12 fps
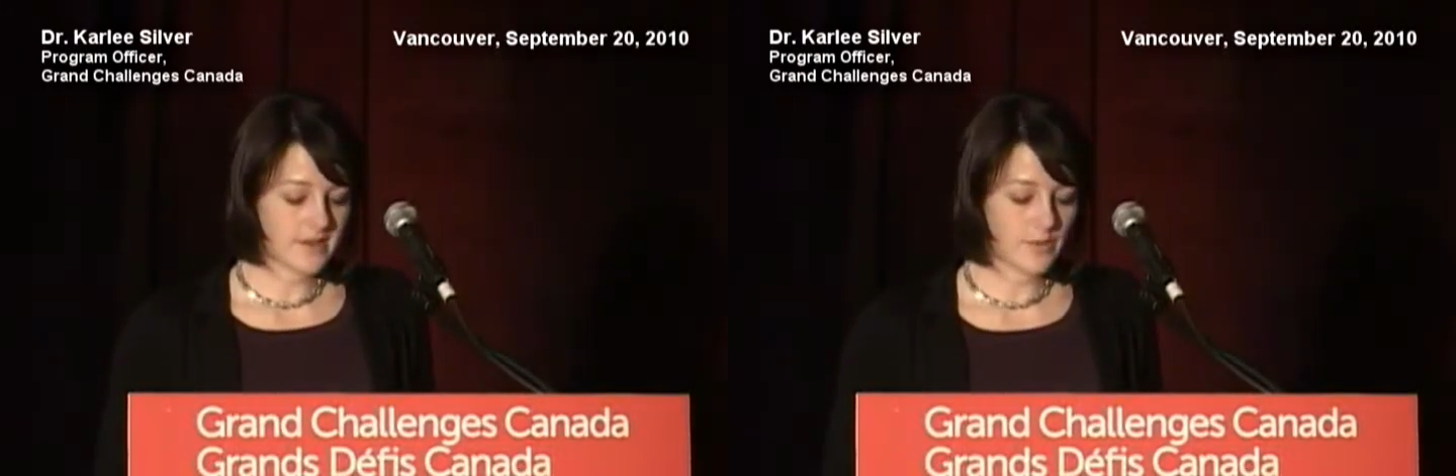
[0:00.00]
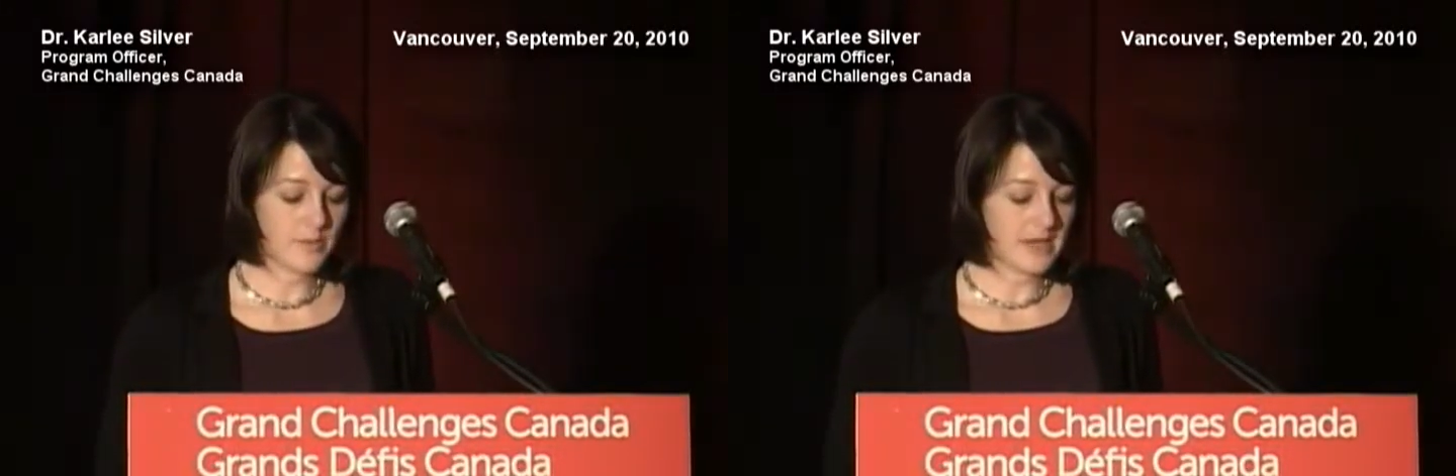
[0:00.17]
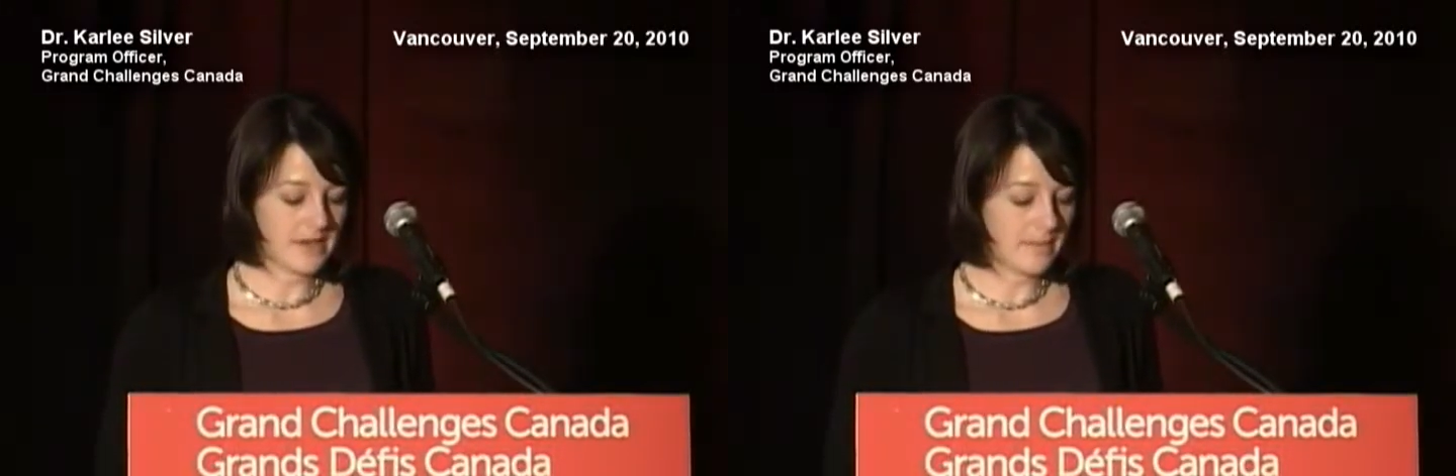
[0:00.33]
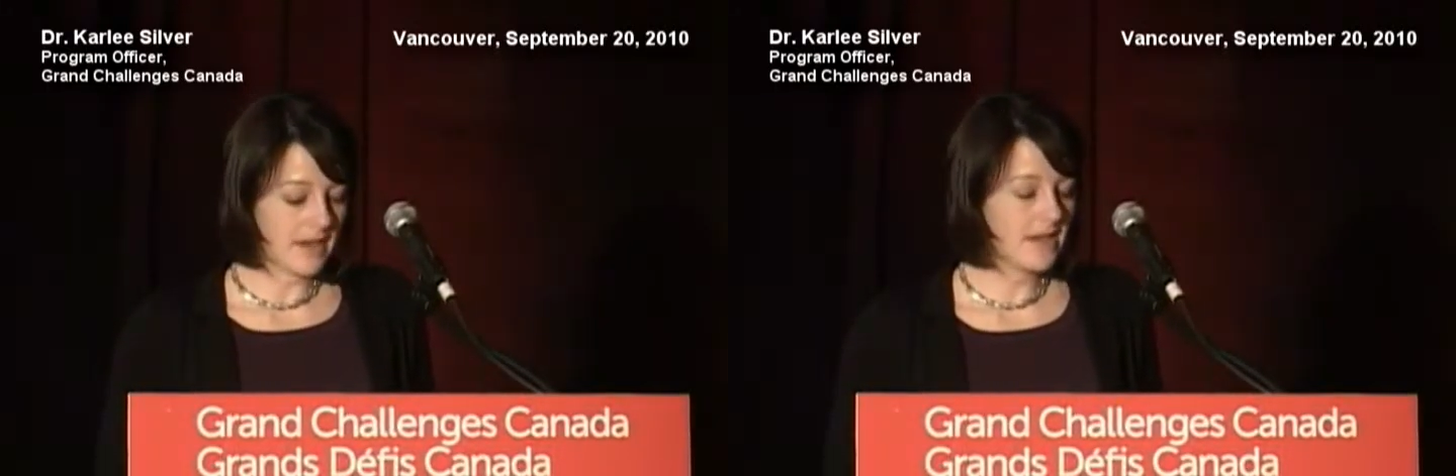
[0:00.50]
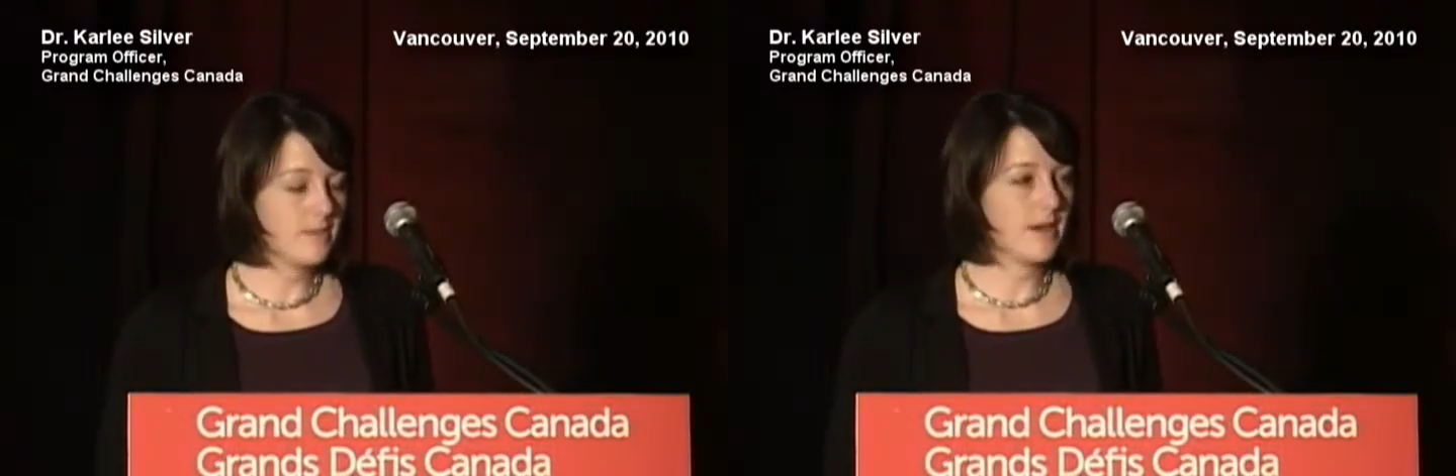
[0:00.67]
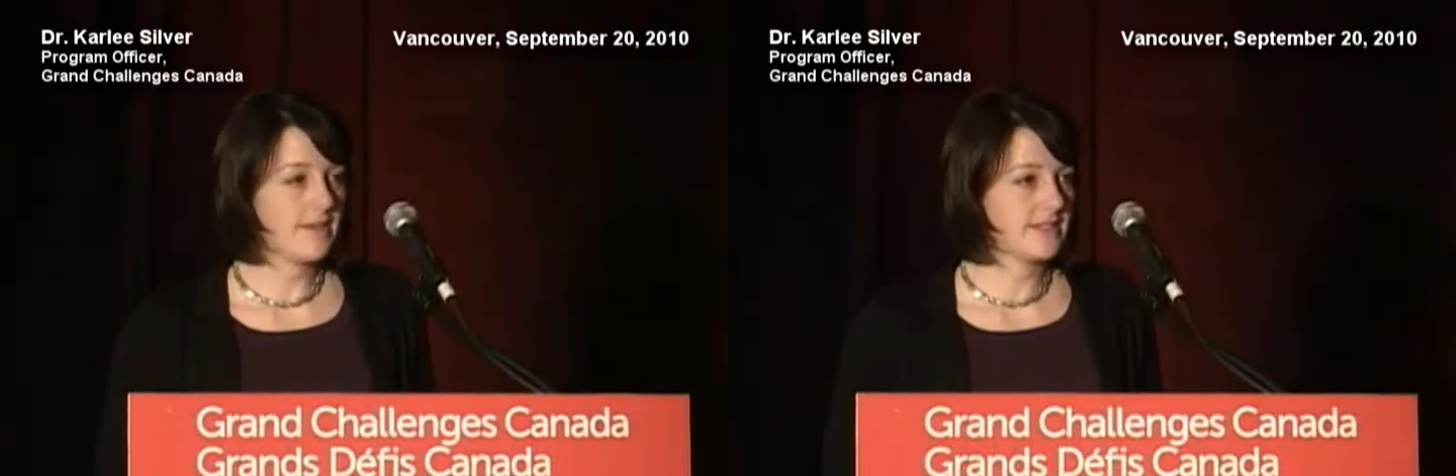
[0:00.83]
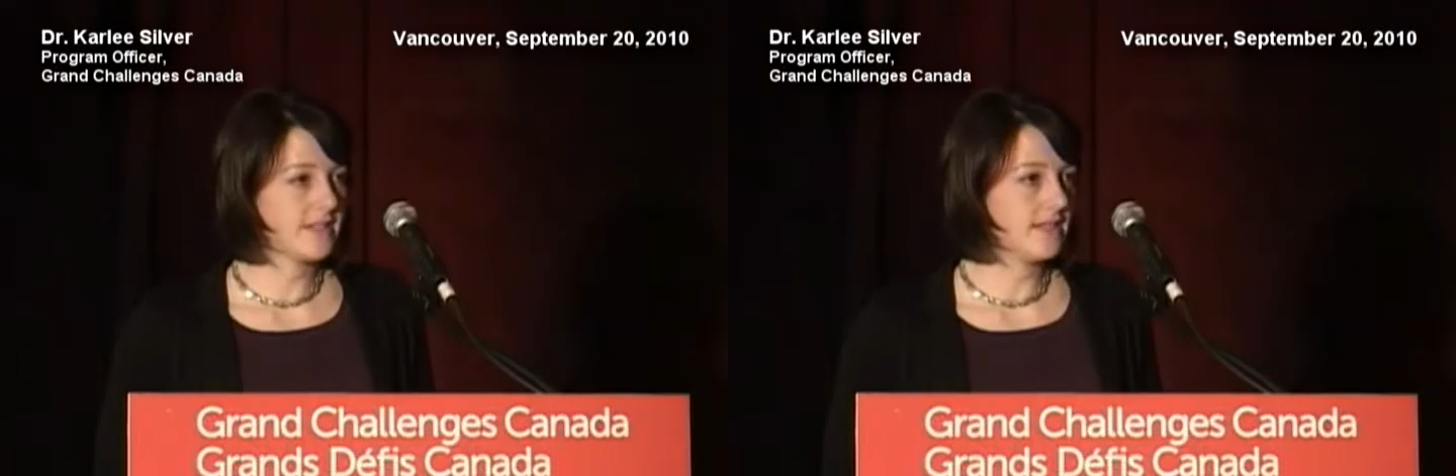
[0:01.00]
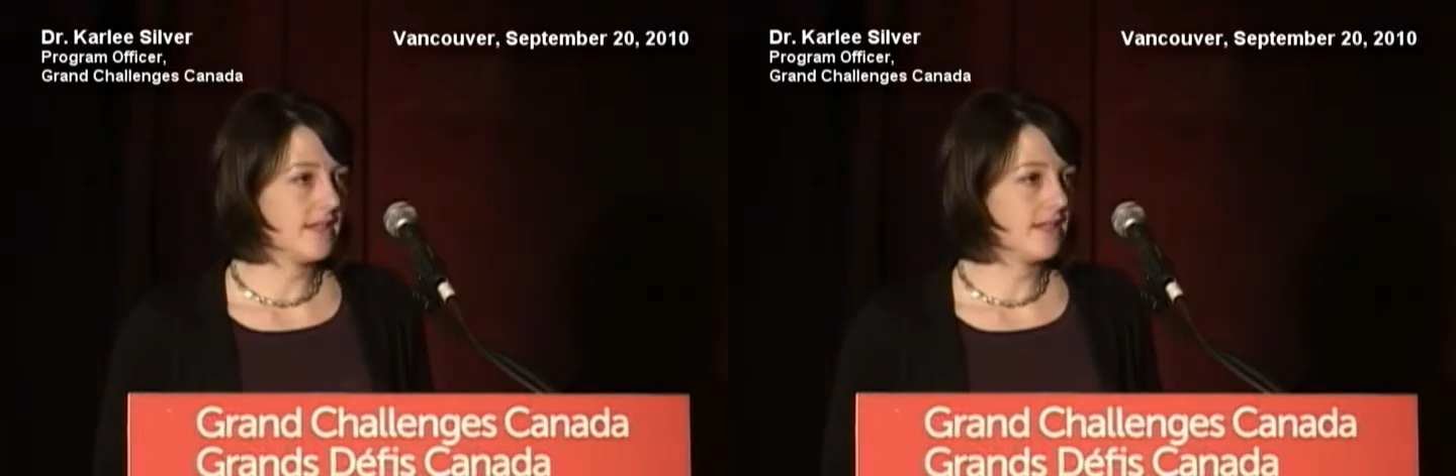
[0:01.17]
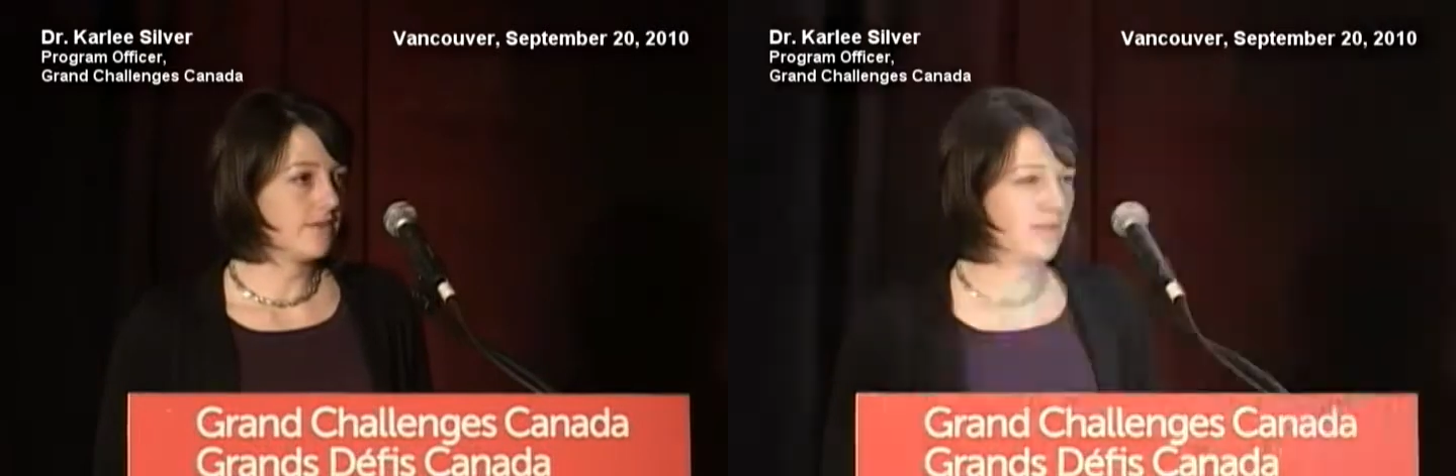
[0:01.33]
that were being made by these
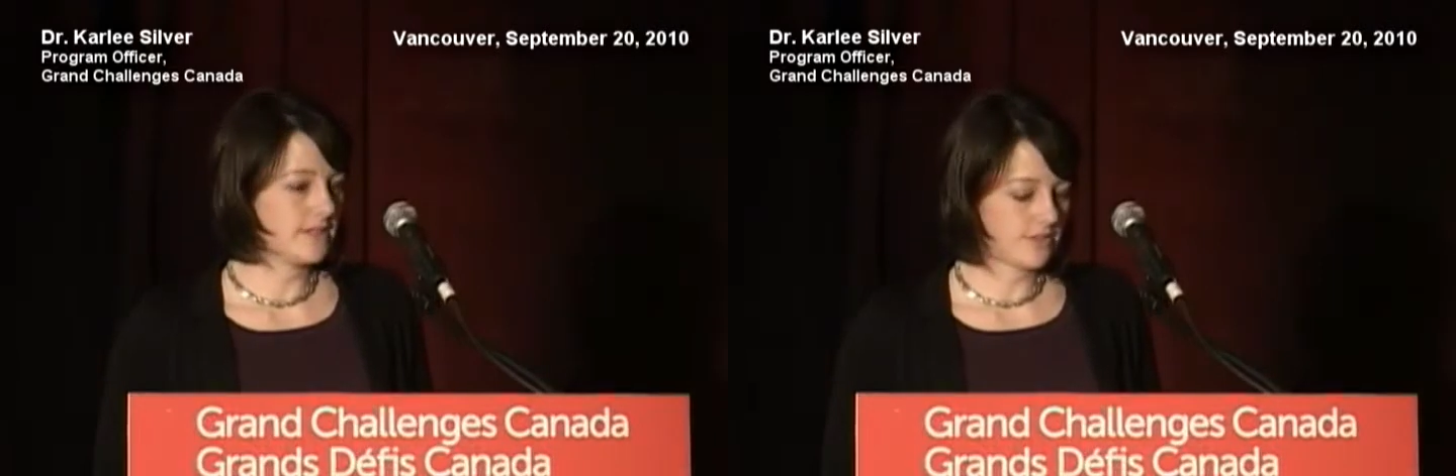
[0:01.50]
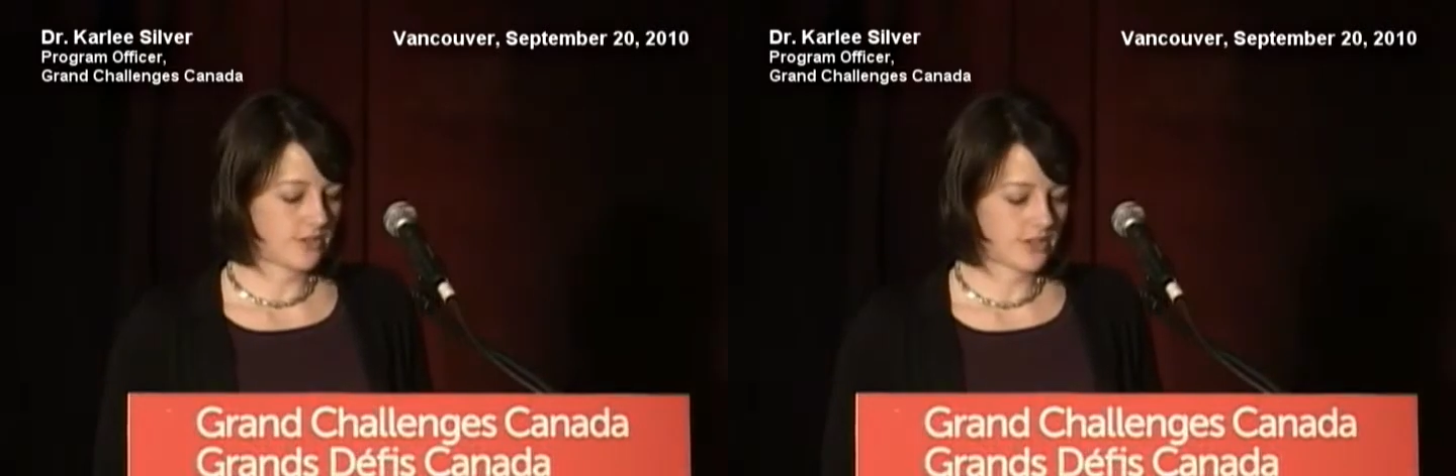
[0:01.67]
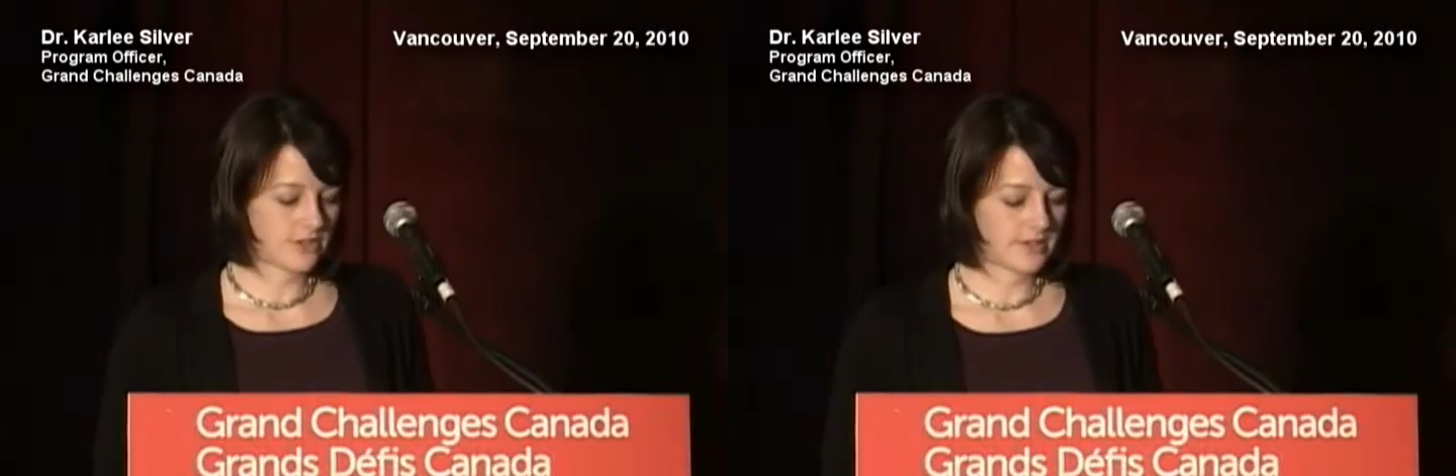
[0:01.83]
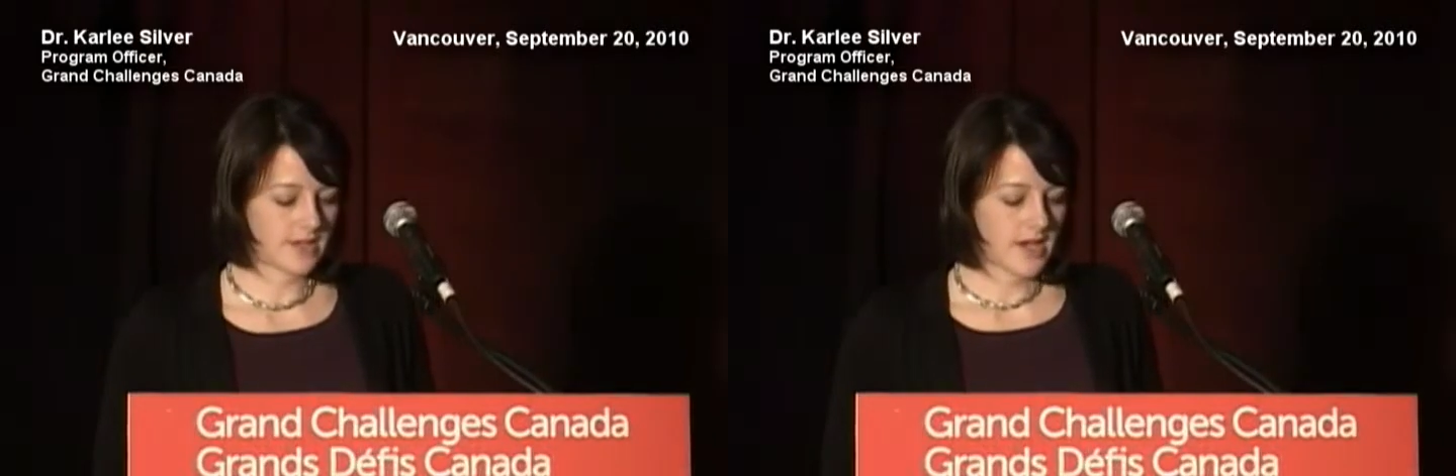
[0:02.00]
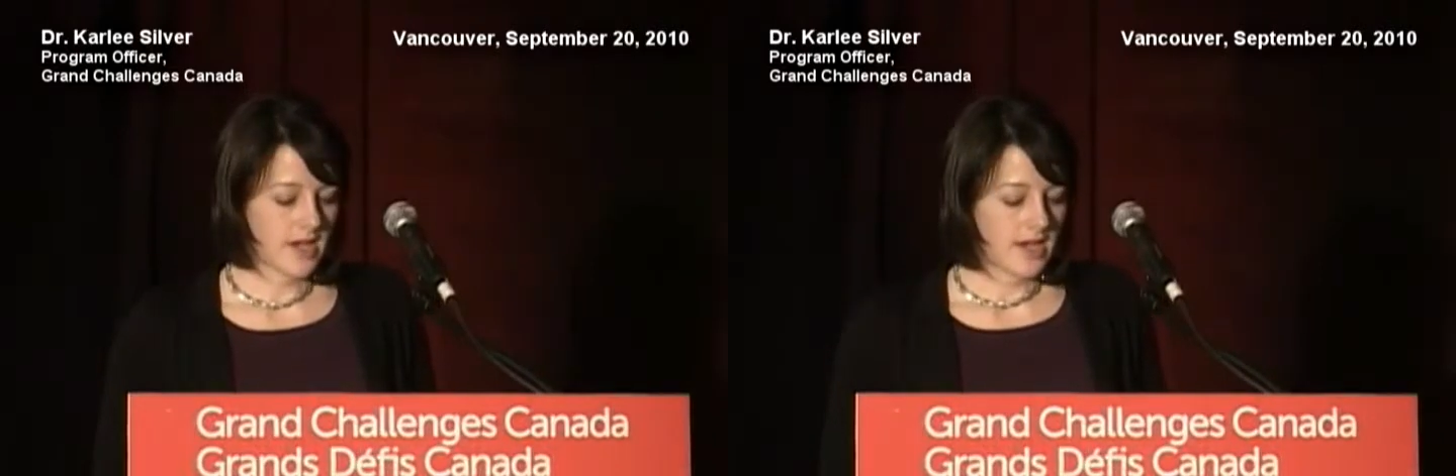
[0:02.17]
Canadian researchers